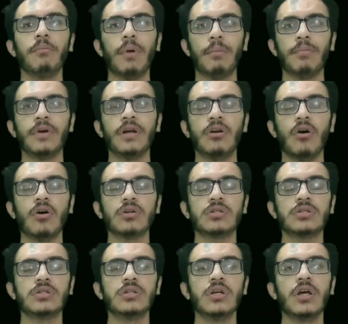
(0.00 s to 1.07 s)
memory
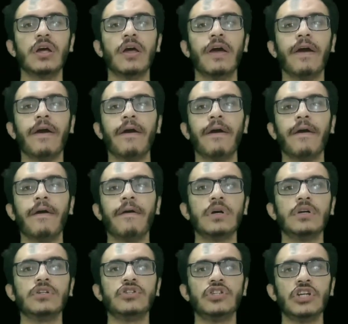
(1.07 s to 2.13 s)
loss,
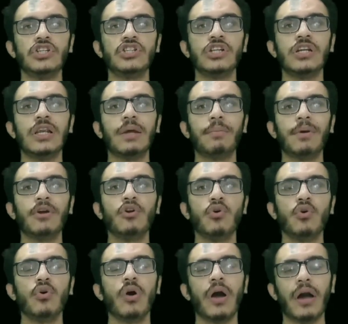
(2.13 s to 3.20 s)
change in
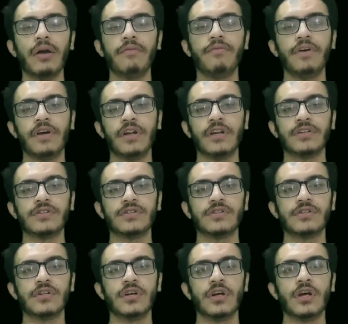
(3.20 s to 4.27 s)
libido and
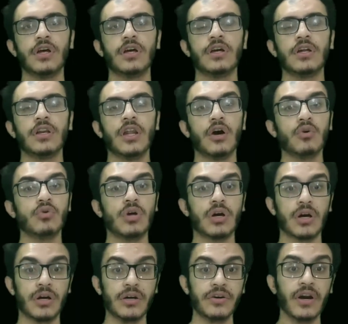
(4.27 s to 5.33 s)
weakness. Now the
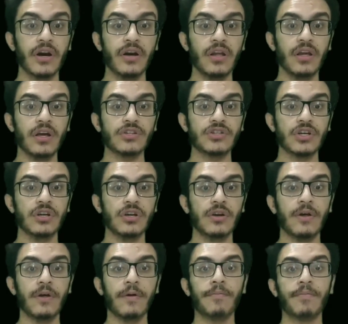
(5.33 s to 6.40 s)
contraindication.
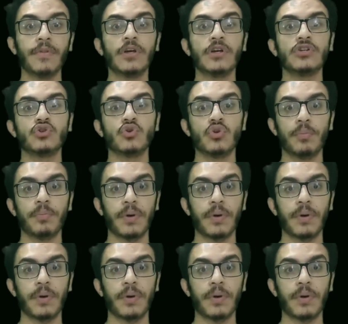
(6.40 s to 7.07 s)
So the